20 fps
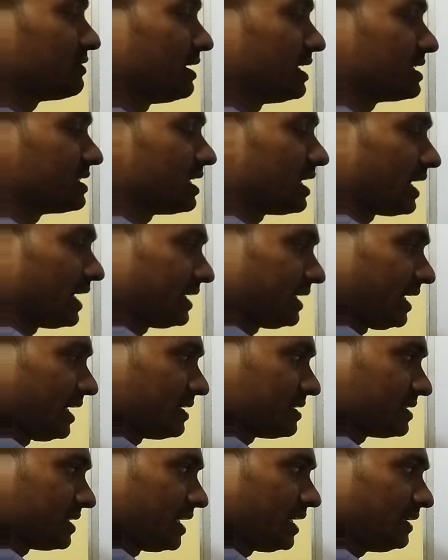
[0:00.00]
well as the right
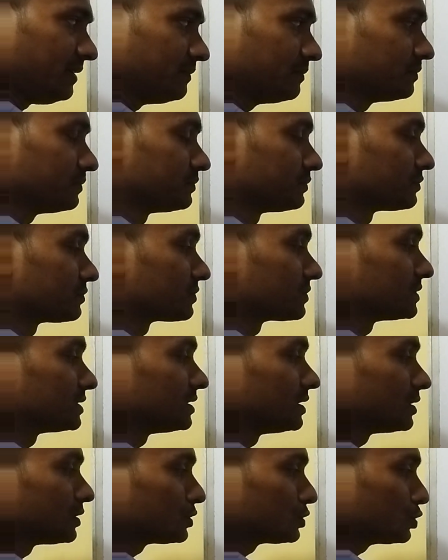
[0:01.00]
hand side.
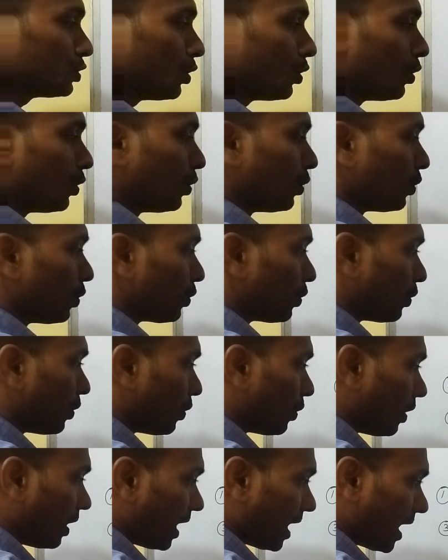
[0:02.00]
So
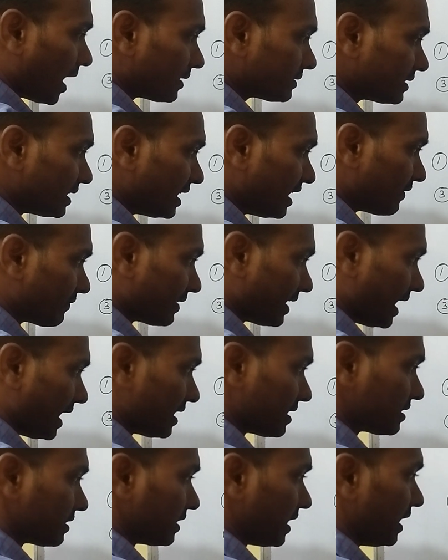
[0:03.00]
on the left
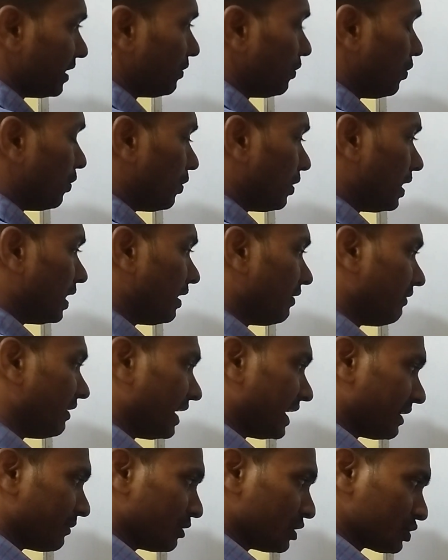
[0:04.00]
hand side, only
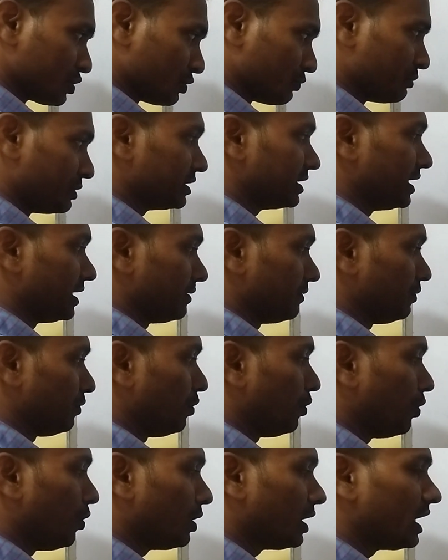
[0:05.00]
variable should be there.
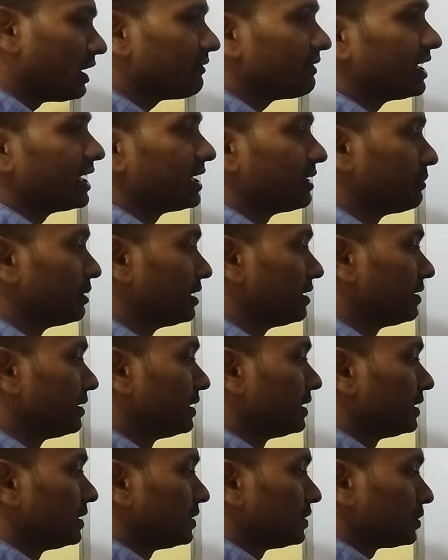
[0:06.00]
Only variable.
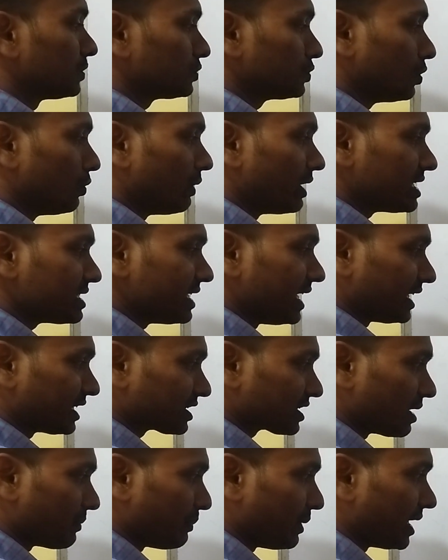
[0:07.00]
So what is the
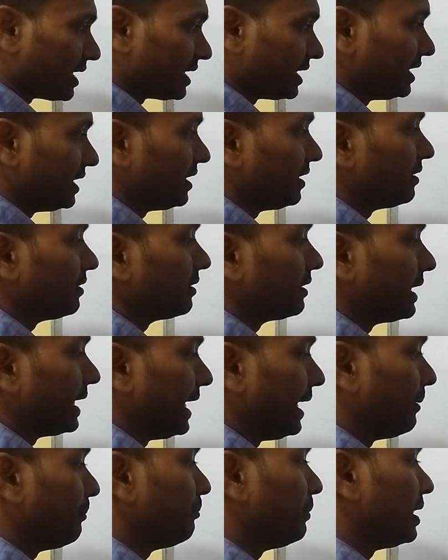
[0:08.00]
extra part here?
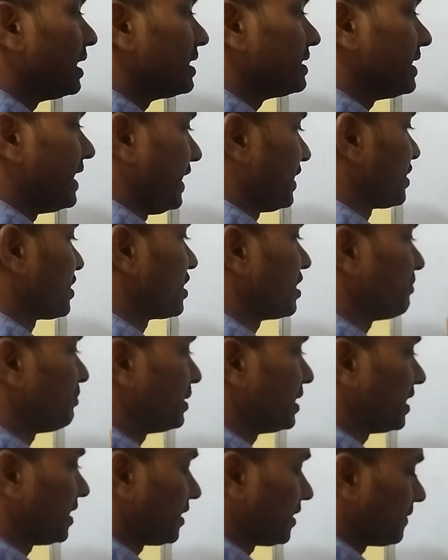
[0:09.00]
Number is the extra
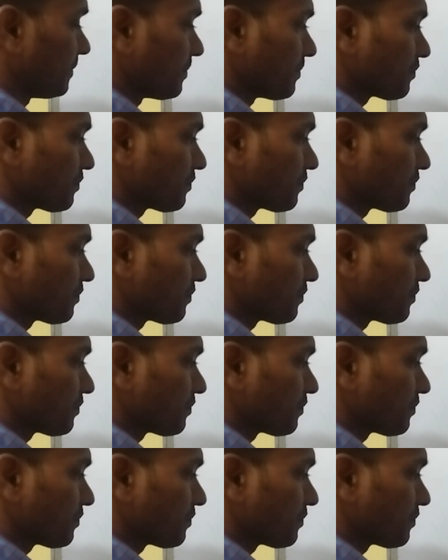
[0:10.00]
part.